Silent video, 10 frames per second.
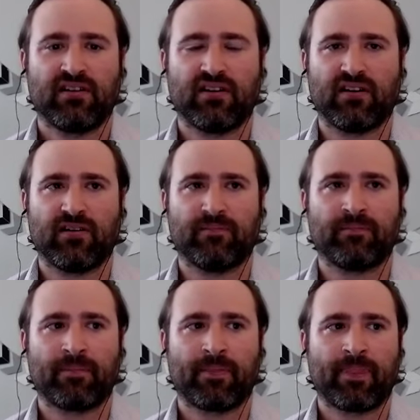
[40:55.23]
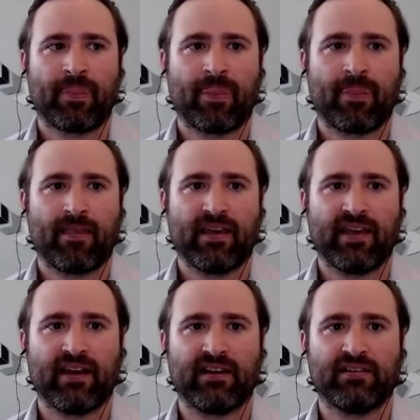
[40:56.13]

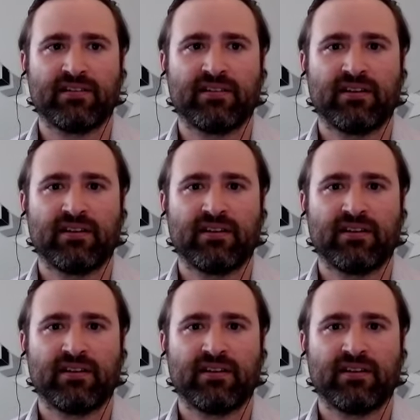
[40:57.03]
and